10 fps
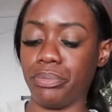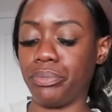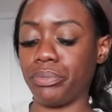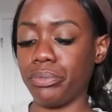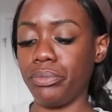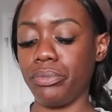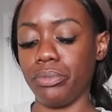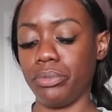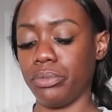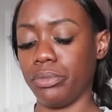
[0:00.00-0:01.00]

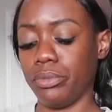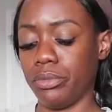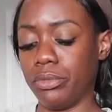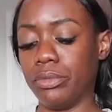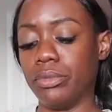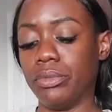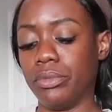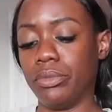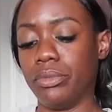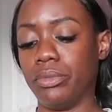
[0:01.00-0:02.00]

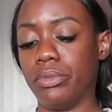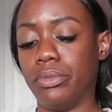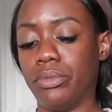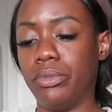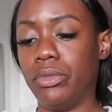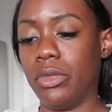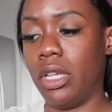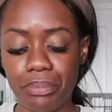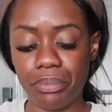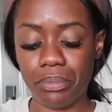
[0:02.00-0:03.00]

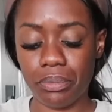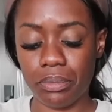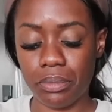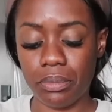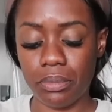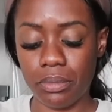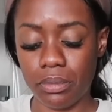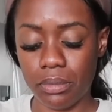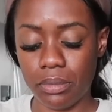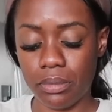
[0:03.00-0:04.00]

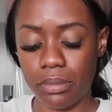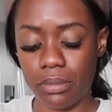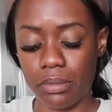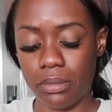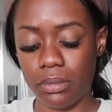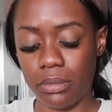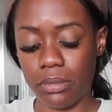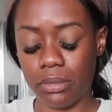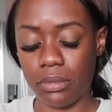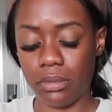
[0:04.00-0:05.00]

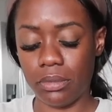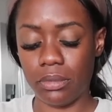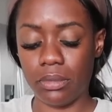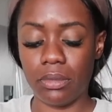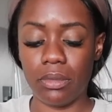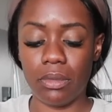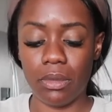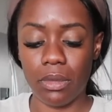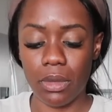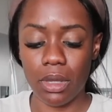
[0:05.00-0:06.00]

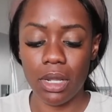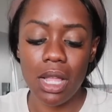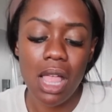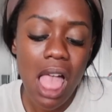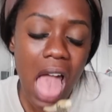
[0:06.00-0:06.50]
(no one is talking)